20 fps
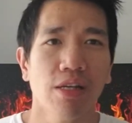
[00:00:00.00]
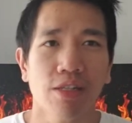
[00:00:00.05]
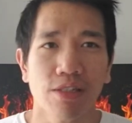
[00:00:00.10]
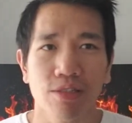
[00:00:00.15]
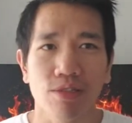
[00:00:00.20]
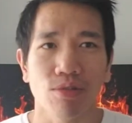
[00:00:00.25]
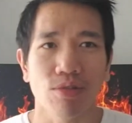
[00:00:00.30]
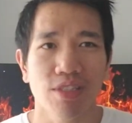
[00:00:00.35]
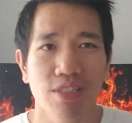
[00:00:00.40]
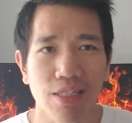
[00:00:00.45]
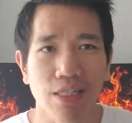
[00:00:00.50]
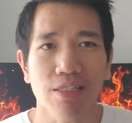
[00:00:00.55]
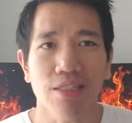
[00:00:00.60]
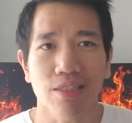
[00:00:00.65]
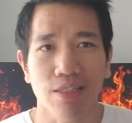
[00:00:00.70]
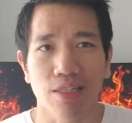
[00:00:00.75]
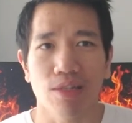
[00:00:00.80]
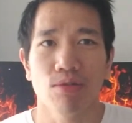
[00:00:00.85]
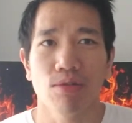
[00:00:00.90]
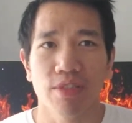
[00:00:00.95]
So
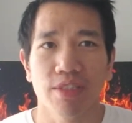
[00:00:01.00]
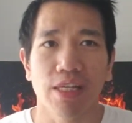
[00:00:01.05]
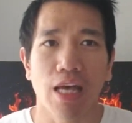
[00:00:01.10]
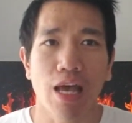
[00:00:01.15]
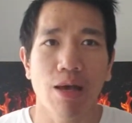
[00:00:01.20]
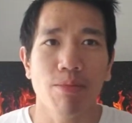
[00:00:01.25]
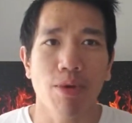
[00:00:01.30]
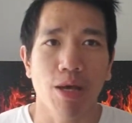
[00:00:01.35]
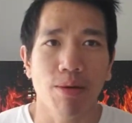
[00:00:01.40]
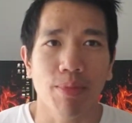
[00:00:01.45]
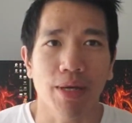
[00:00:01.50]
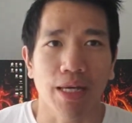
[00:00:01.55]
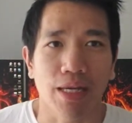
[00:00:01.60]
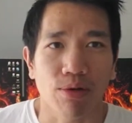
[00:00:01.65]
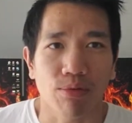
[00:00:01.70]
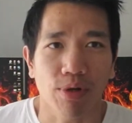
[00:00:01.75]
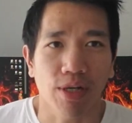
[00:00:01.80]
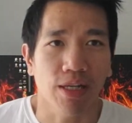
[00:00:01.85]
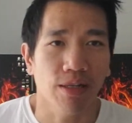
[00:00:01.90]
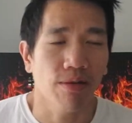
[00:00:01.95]
essentially, it was M M
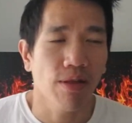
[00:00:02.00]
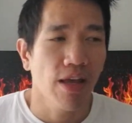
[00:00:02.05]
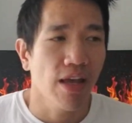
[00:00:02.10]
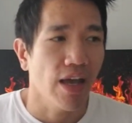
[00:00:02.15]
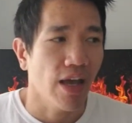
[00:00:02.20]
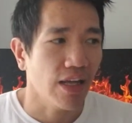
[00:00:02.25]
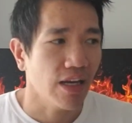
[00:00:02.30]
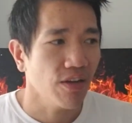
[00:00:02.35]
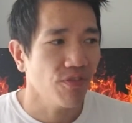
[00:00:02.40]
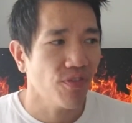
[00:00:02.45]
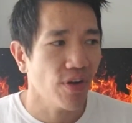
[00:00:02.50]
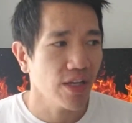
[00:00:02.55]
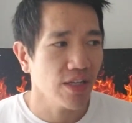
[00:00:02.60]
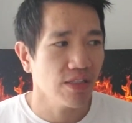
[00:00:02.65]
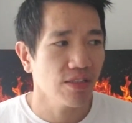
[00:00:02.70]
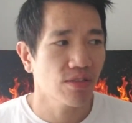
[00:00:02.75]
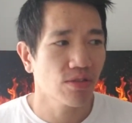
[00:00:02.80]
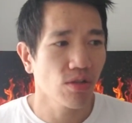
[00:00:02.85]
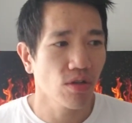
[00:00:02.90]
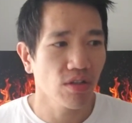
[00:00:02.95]
A, right? And I find
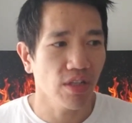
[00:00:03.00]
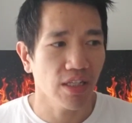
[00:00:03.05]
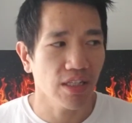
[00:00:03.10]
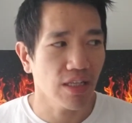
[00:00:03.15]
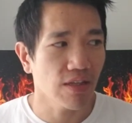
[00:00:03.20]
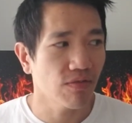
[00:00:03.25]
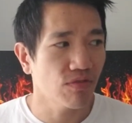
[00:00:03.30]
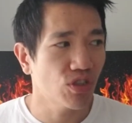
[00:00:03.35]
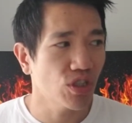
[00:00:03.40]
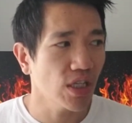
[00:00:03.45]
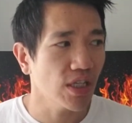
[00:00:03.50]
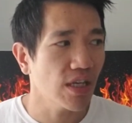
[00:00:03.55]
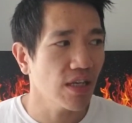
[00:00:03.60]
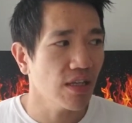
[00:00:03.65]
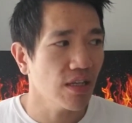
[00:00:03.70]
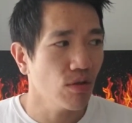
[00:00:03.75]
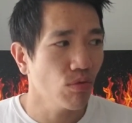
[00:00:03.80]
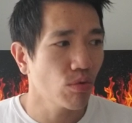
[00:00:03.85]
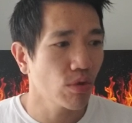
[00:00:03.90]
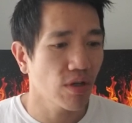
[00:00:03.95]
as though, like, if J
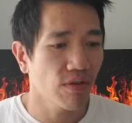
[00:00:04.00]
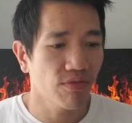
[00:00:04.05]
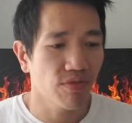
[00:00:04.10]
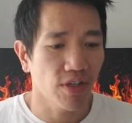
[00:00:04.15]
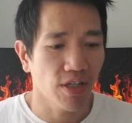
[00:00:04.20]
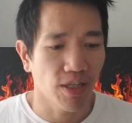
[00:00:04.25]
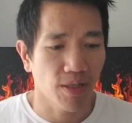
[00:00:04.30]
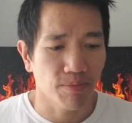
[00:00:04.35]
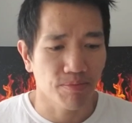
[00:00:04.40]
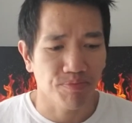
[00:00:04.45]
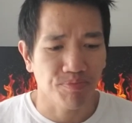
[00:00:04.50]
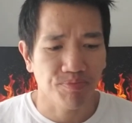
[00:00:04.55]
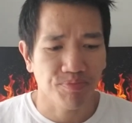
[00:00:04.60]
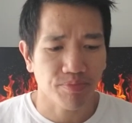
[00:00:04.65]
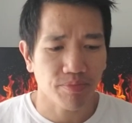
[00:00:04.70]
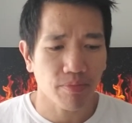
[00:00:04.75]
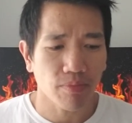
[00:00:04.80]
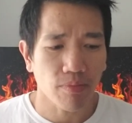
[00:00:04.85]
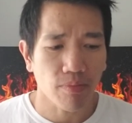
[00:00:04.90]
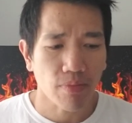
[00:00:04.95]
K D would have um,
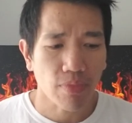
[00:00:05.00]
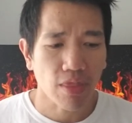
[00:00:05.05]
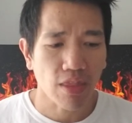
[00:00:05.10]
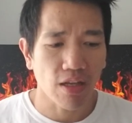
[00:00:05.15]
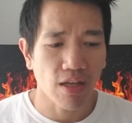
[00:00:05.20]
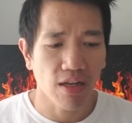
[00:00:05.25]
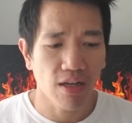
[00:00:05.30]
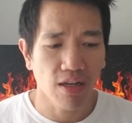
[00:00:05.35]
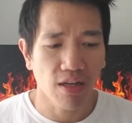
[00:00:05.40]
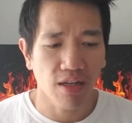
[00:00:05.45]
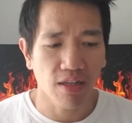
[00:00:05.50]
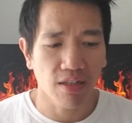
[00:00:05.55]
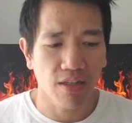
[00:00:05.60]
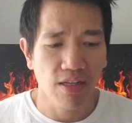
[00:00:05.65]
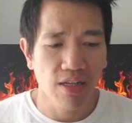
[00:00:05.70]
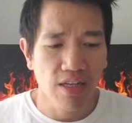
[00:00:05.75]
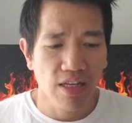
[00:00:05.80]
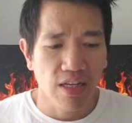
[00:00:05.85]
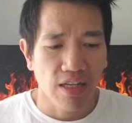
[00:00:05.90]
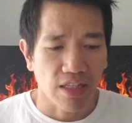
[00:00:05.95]
Uh,
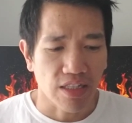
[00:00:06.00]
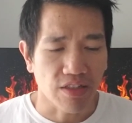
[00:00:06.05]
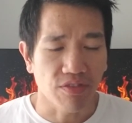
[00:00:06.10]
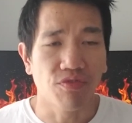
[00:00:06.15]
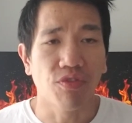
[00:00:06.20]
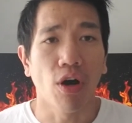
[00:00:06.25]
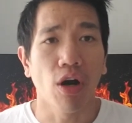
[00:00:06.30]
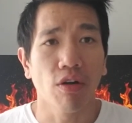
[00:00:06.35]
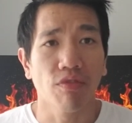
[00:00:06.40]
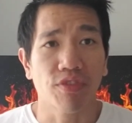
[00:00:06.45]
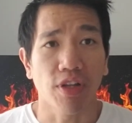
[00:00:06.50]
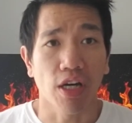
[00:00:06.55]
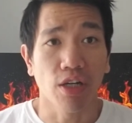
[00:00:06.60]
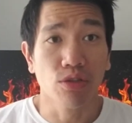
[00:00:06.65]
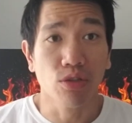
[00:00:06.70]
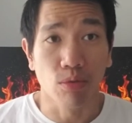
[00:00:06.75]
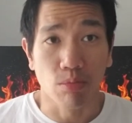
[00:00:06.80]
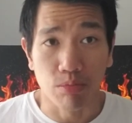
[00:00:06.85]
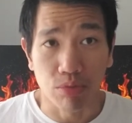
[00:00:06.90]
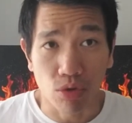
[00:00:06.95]
evolved
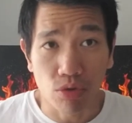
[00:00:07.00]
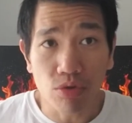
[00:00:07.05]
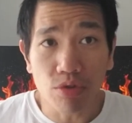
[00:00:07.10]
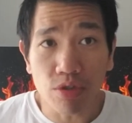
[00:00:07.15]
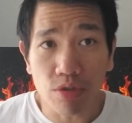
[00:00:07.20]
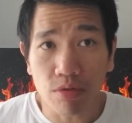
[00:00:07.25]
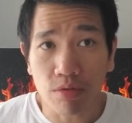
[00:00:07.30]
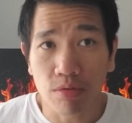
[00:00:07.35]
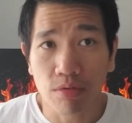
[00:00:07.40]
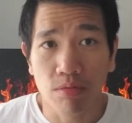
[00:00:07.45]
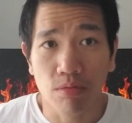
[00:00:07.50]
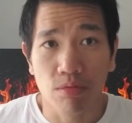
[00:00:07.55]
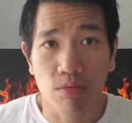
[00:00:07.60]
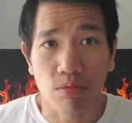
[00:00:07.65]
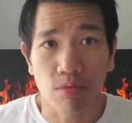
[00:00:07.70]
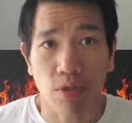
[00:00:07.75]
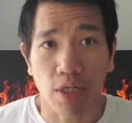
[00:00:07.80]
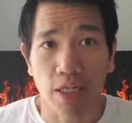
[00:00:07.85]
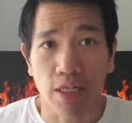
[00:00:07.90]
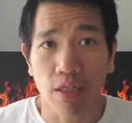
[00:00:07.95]
under Bruce,
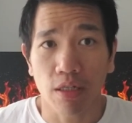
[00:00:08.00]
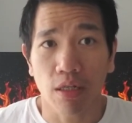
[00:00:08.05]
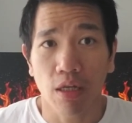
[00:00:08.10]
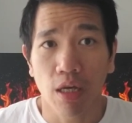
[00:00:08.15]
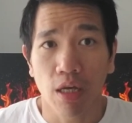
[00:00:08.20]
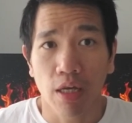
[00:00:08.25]
right?